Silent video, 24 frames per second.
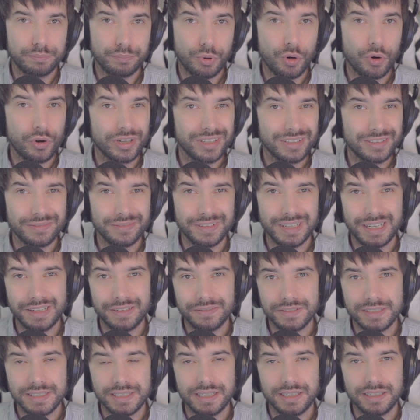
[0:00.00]
0.5
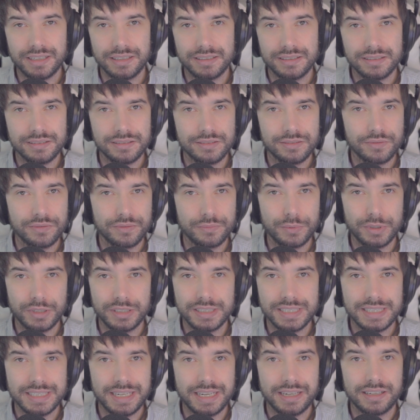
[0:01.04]
second to 1
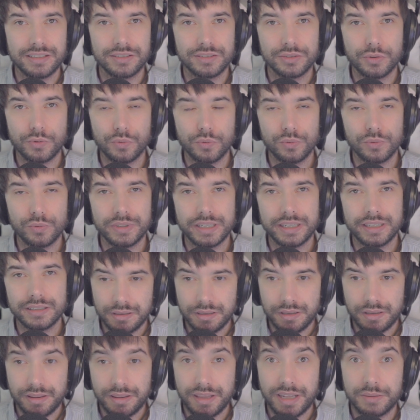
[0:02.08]
second
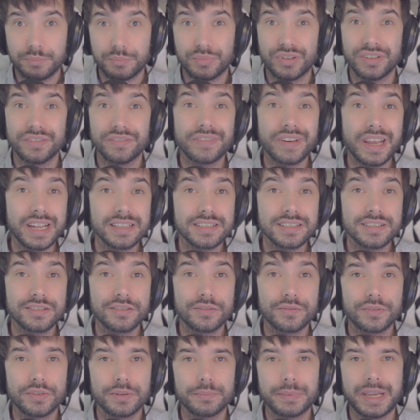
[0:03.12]
cooldown that prevents you
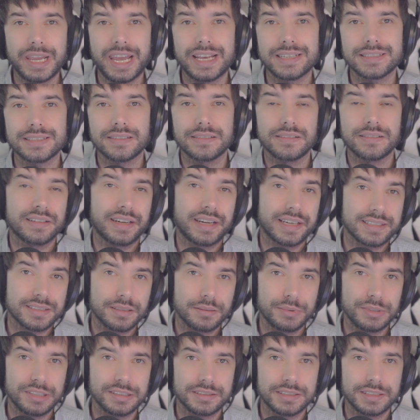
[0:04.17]
from casting the next
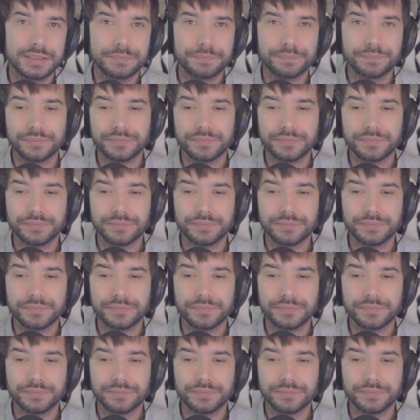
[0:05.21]
ability.